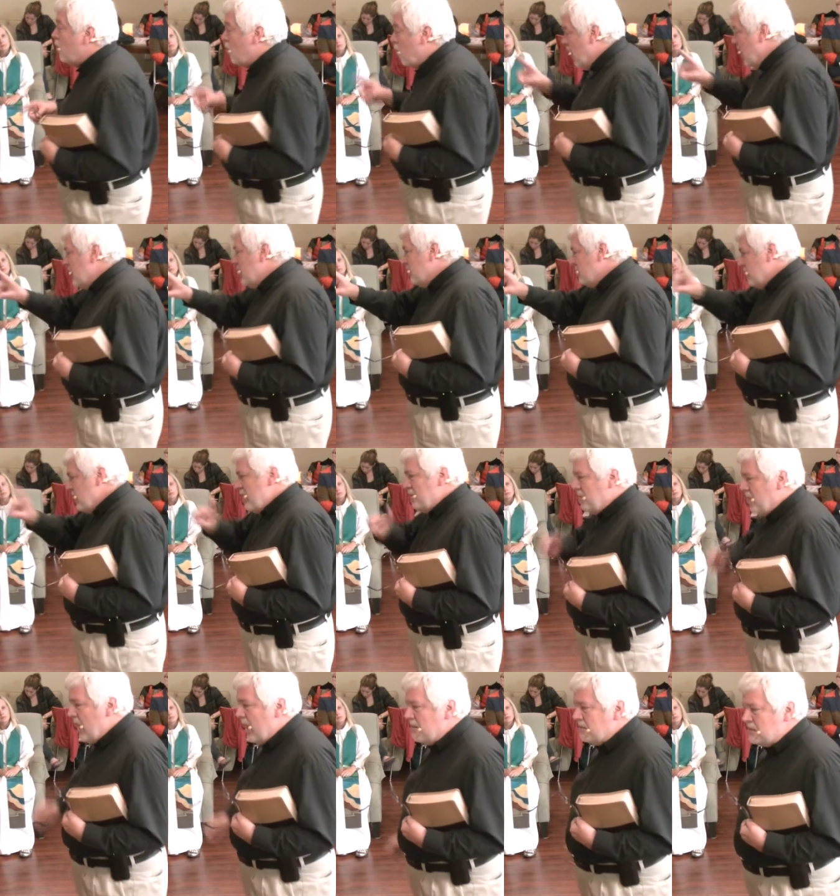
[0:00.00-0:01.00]
one of them
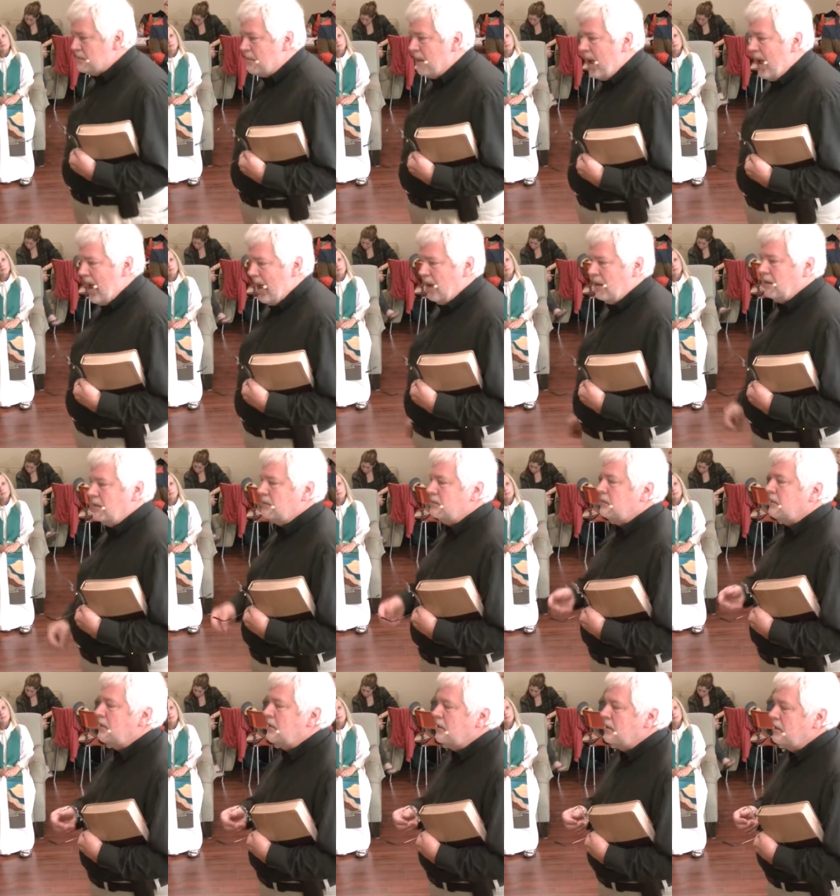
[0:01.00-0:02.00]
comes back
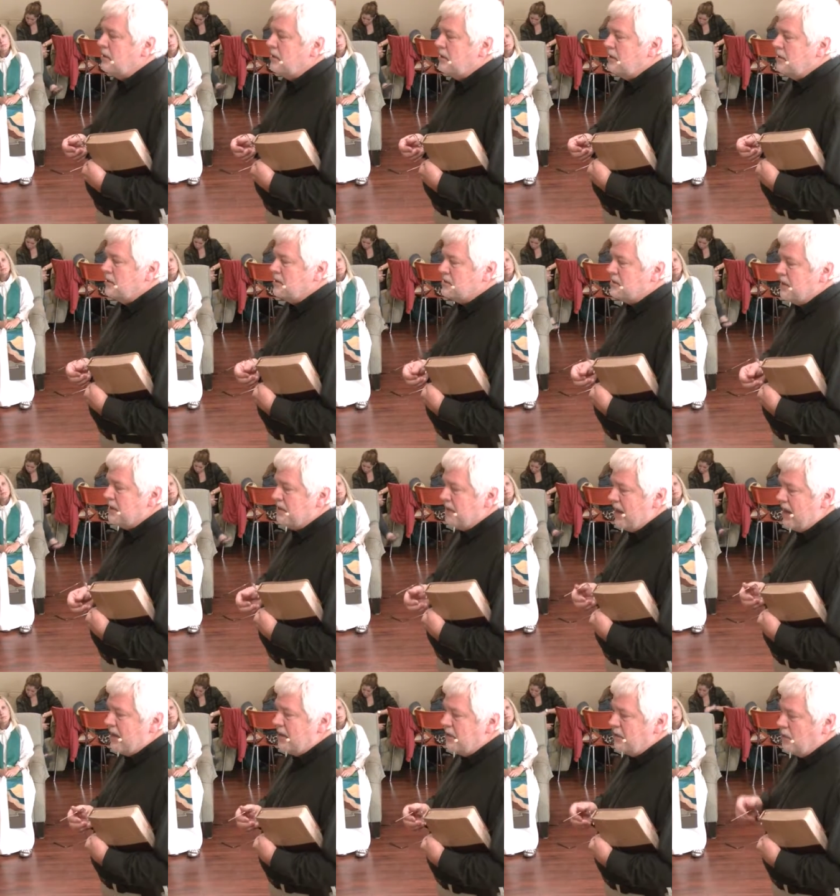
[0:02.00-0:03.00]
to say
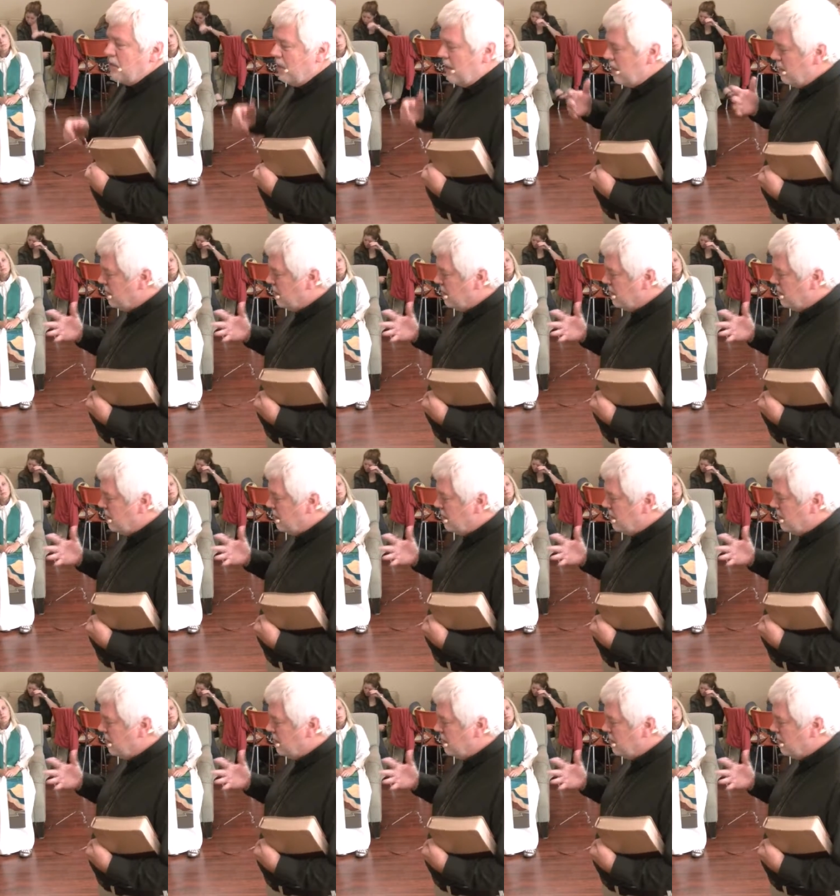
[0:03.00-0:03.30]
thank you. One of